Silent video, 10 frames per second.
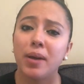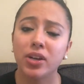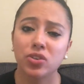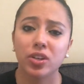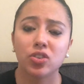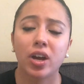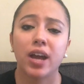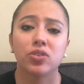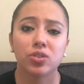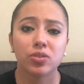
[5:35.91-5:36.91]
patient
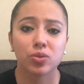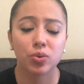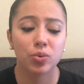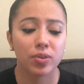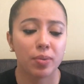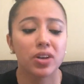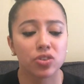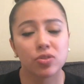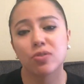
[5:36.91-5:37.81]
education to the patient.